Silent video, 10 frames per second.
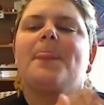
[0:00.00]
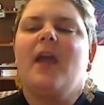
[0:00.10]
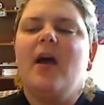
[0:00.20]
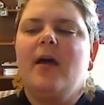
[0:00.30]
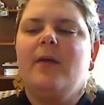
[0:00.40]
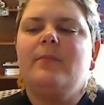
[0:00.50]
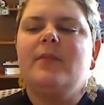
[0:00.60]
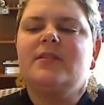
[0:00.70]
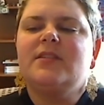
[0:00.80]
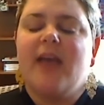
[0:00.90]
to
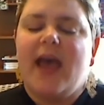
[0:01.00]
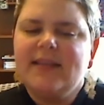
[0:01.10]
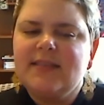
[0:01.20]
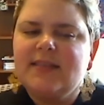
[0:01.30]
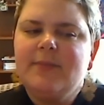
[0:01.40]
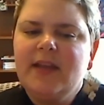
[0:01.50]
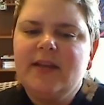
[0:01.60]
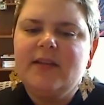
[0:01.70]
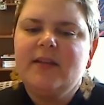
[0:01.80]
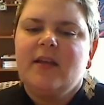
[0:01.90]
estimate
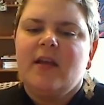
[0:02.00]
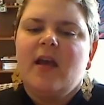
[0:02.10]
it